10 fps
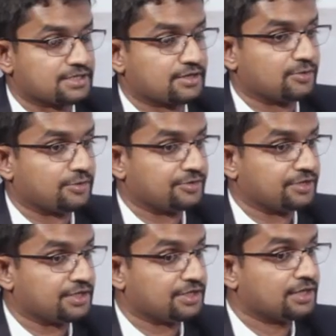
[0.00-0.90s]
that are
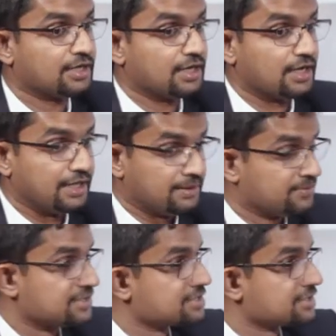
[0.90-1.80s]
already in
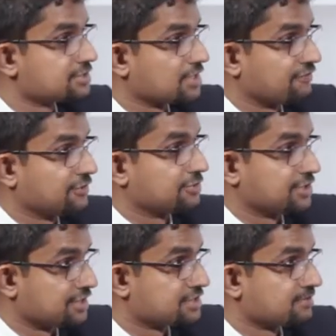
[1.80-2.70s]
business having to
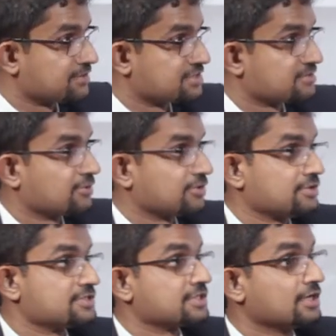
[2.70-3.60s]
change their business
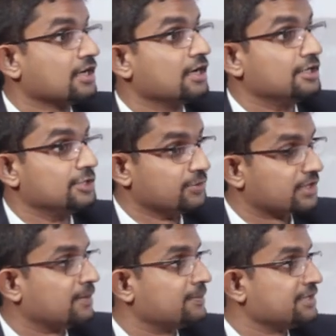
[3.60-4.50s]
models, newer
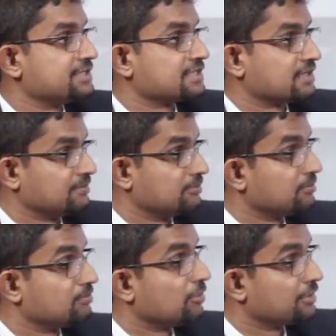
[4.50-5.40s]
companies that are
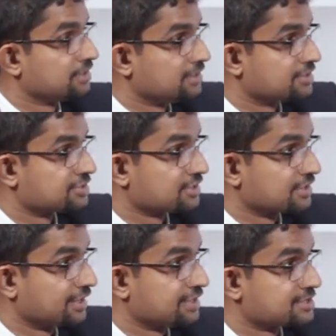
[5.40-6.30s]
born in the
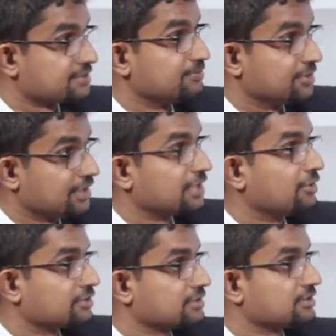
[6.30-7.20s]
digital age bringing
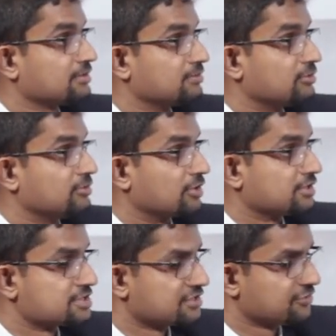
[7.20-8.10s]
out more
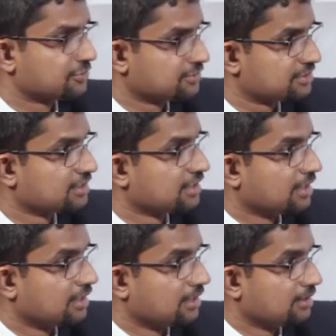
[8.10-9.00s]
models. If you could
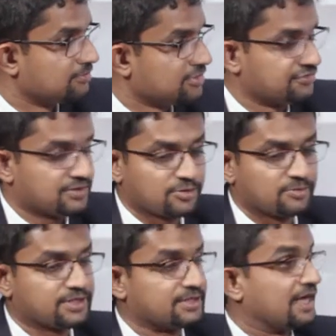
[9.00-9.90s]
briefly
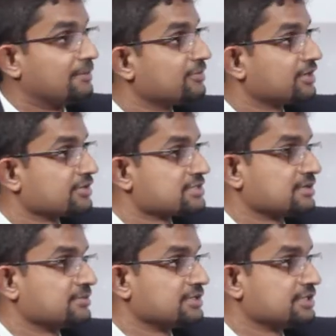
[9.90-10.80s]
probably elaborate on
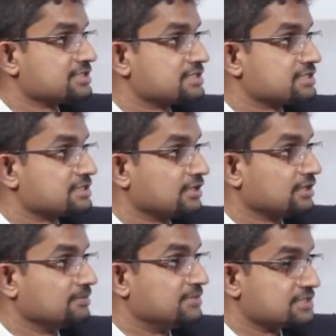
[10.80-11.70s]
some of these
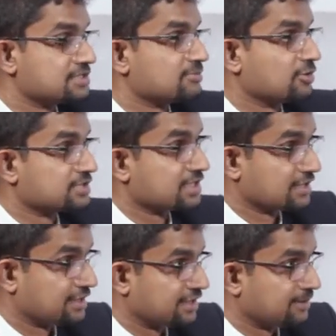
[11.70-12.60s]
business models that
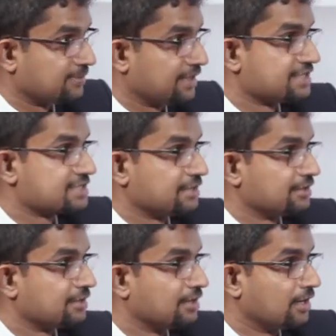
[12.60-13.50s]
are taking place and...